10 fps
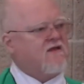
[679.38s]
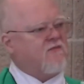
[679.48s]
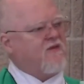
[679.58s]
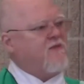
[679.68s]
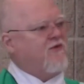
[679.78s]

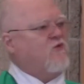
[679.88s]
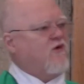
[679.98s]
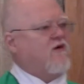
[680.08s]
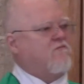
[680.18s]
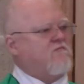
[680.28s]
The people
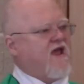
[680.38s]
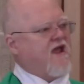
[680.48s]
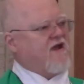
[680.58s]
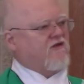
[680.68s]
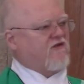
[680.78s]
were
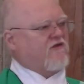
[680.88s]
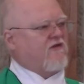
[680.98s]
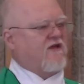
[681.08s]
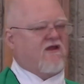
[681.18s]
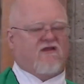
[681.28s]

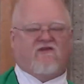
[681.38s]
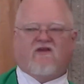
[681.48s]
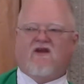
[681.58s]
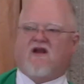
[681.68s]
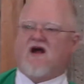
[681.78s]
amazed in the
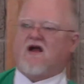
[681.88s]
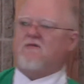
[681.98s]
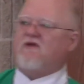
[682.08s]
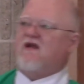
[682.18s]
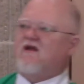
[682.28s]

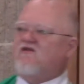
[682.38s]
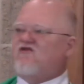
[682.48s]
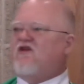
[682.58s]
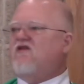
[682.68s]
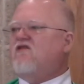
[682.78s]
synagogue because
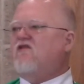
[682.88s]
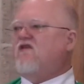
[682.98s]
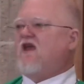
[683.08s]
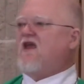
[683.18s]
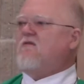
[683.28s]
Jesus
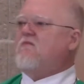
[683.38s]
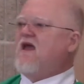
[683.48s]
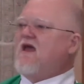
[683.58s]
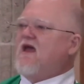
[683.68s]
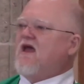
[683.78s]
came
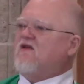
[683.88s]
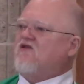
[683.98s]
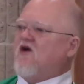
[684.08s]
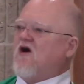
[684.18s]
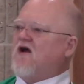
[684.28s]
and
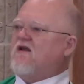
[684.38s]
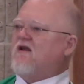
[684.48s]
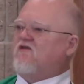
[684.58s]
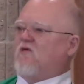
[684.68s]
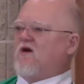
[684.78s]
taught
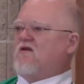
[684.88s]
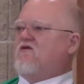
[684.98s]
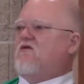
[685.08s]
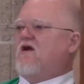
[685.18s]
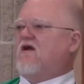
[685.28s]
as one
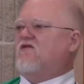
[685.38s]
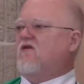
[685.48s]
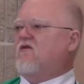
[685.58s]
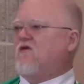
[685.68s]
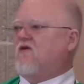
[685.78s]
who has
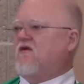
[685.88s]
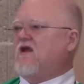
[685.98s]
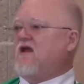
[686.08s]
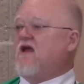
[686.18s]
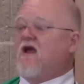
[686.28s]
authority.